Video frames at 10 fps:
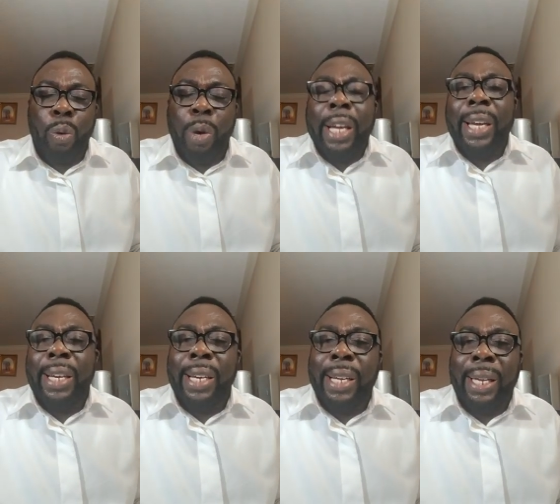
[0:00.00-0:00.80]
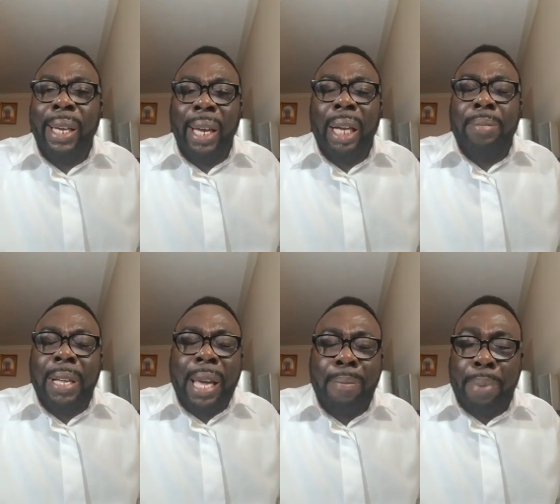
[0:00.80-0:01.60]
Wickedness has
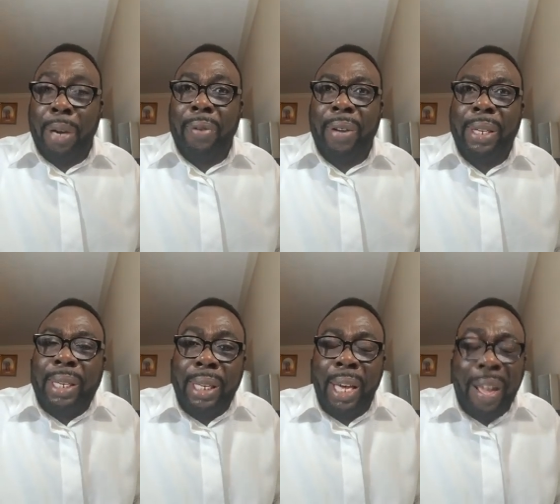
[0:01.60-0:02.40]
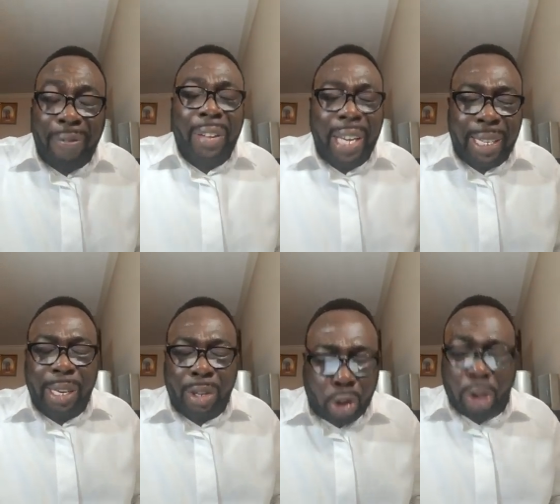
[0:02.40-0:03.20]
become part of us. Envidess
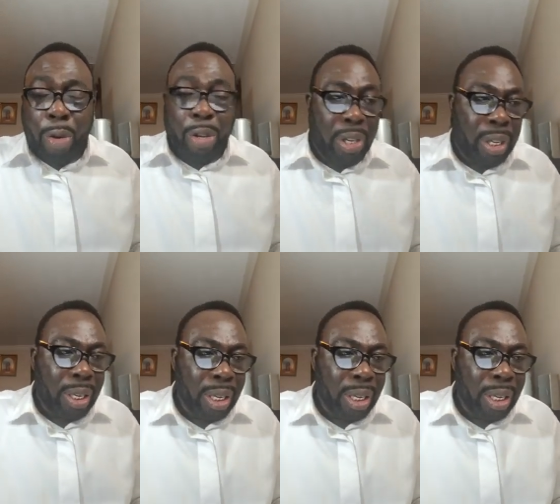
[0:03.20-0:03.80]
and jealousy.